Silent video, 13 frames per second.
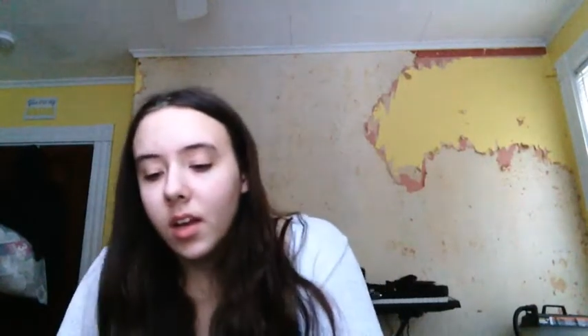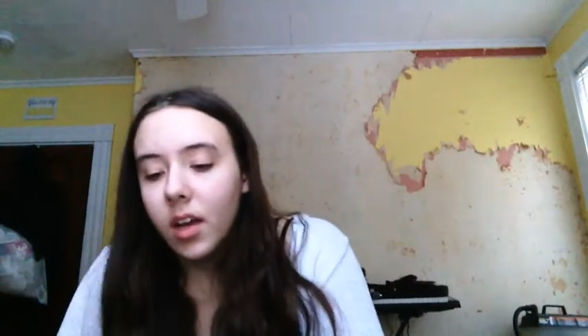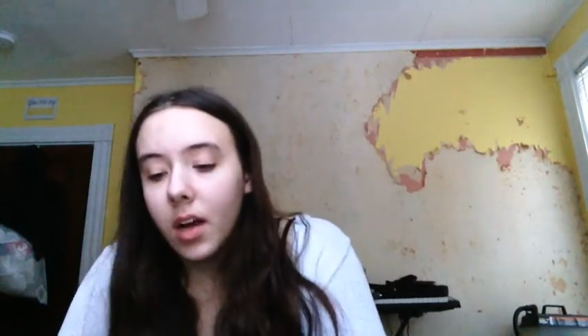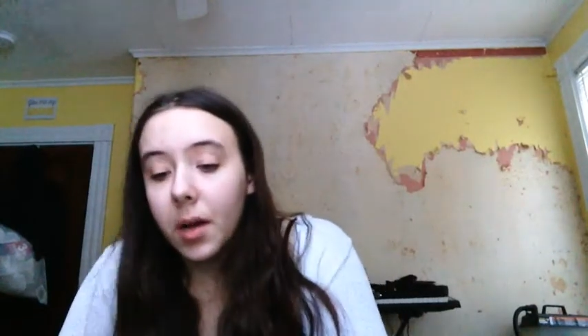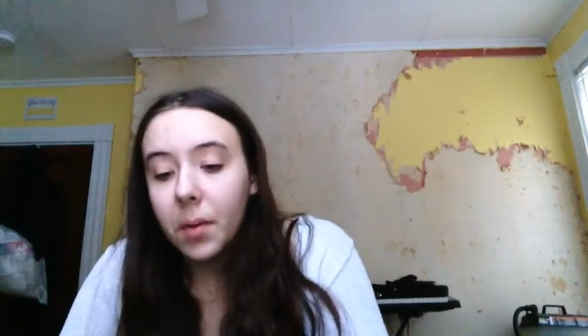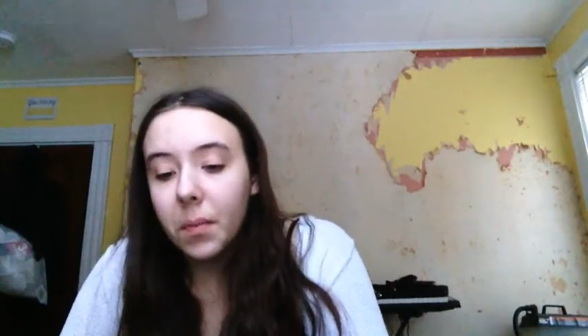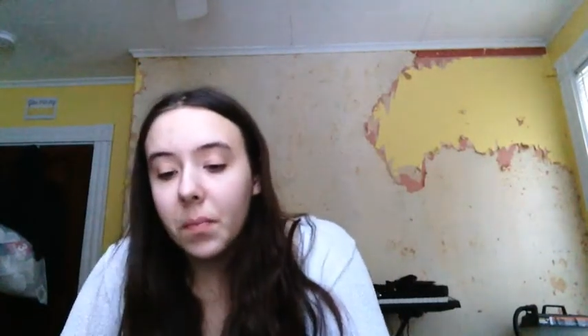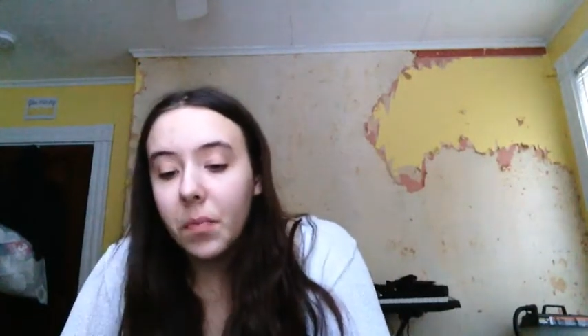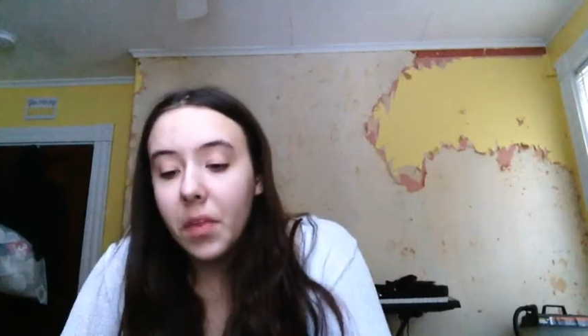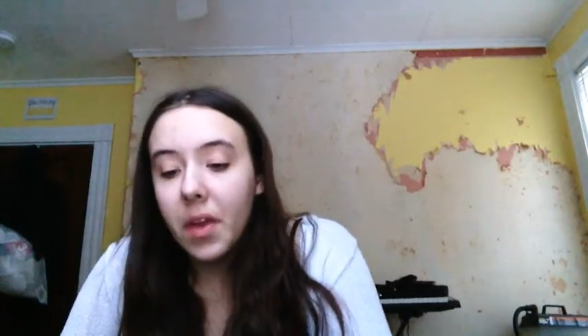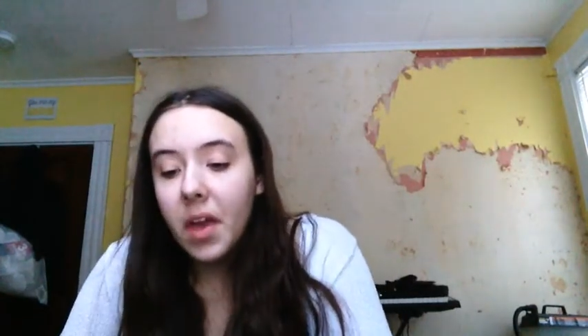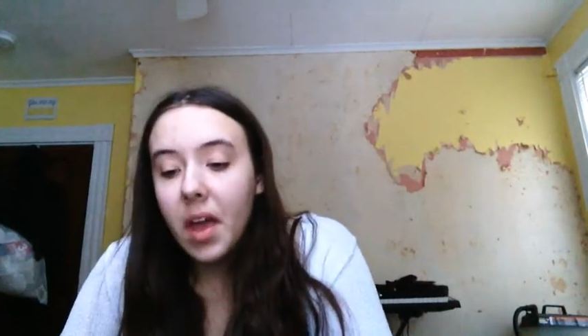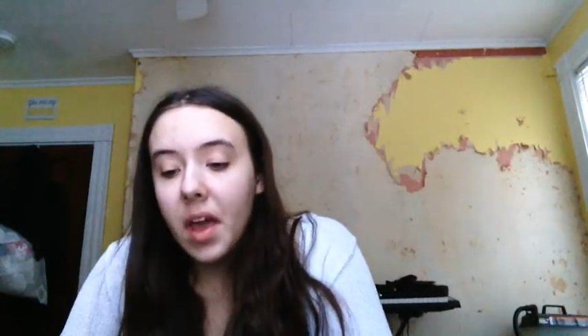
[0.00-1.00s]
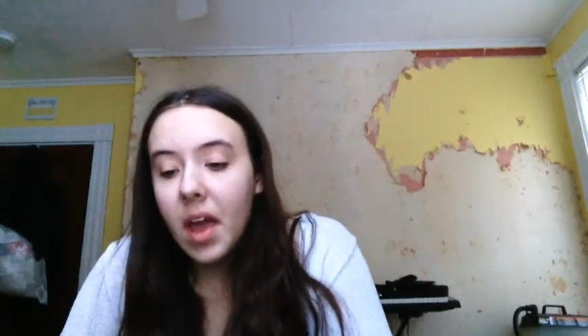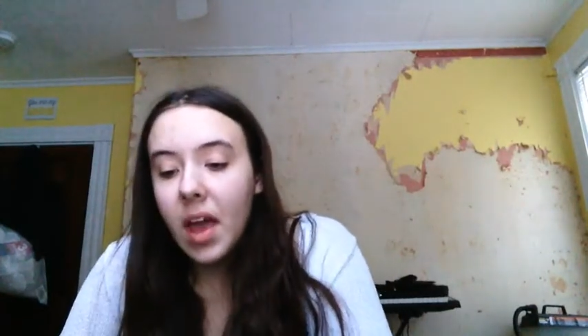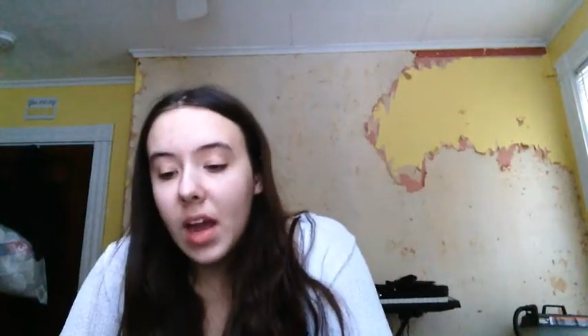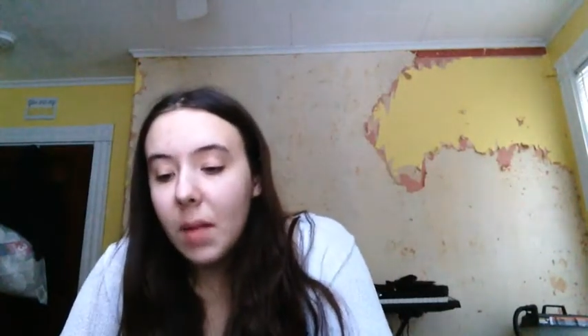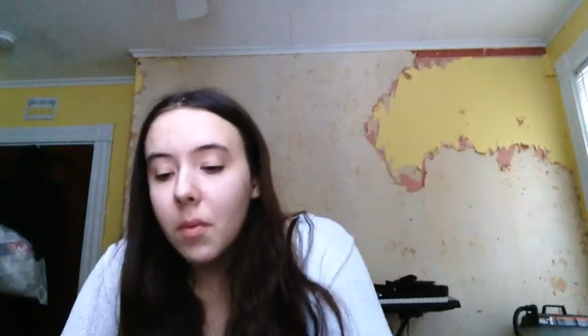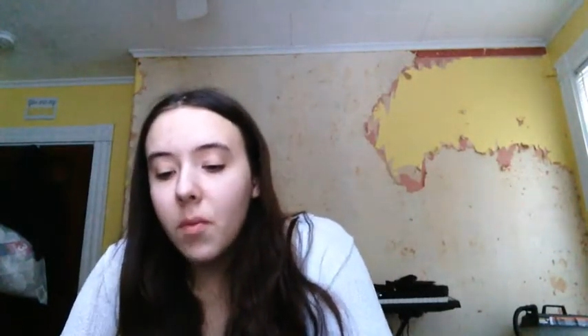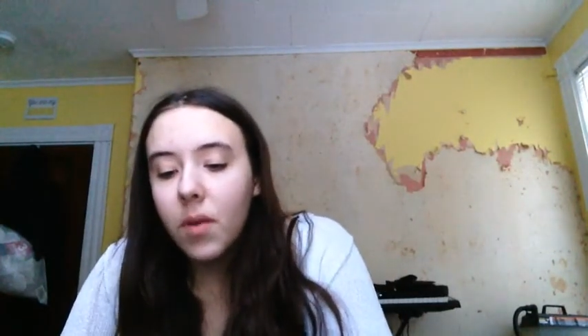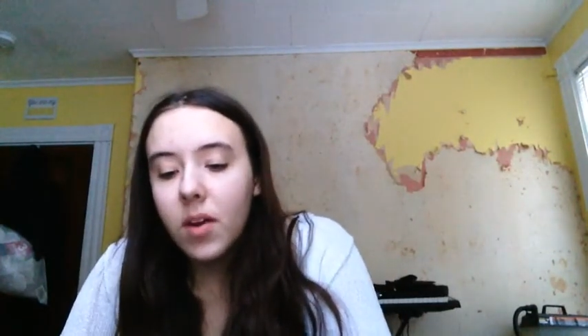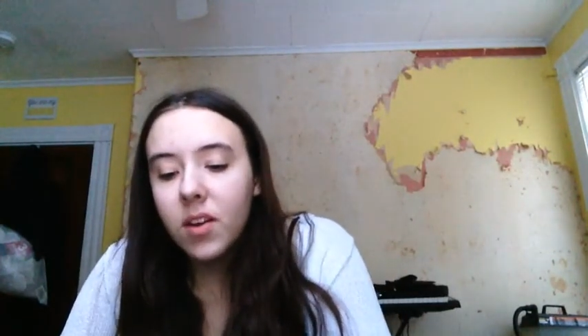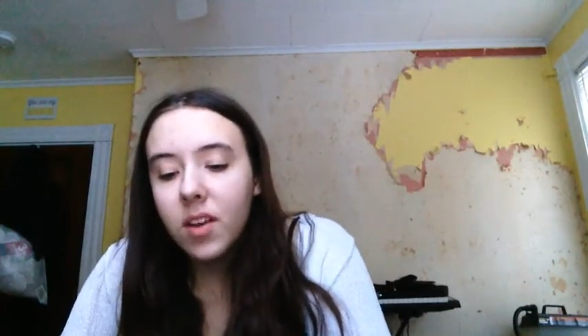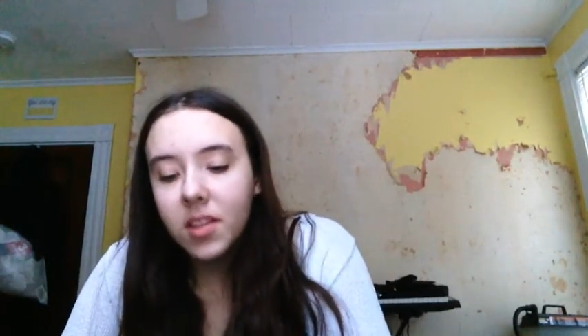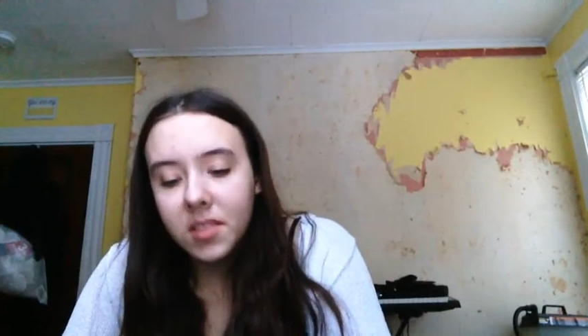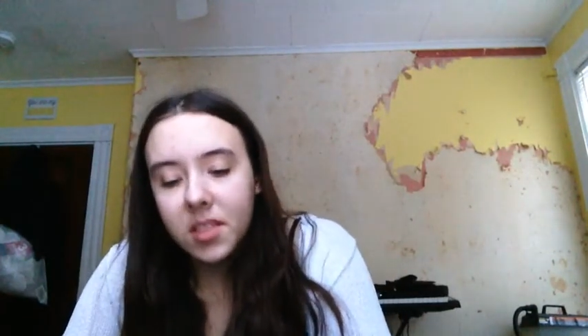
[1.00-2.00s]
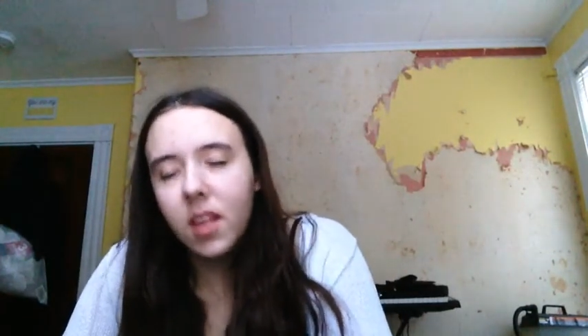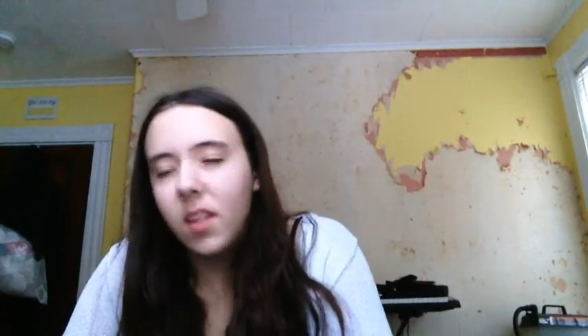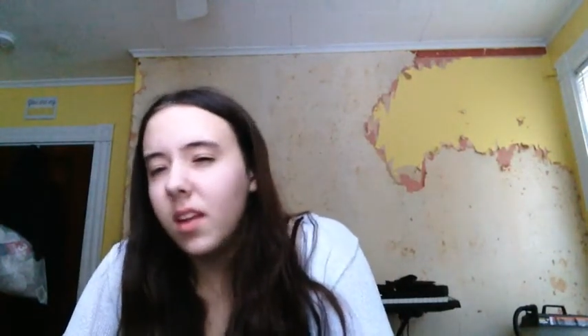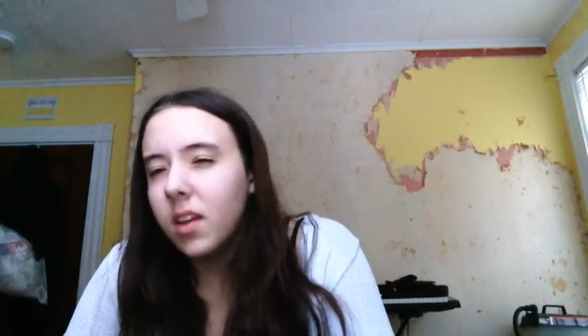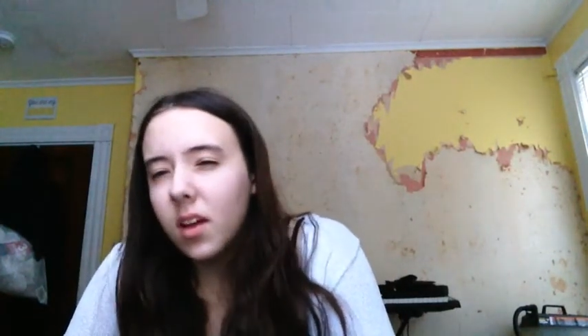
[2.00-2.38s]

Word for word: Um, and I'm around a gazillion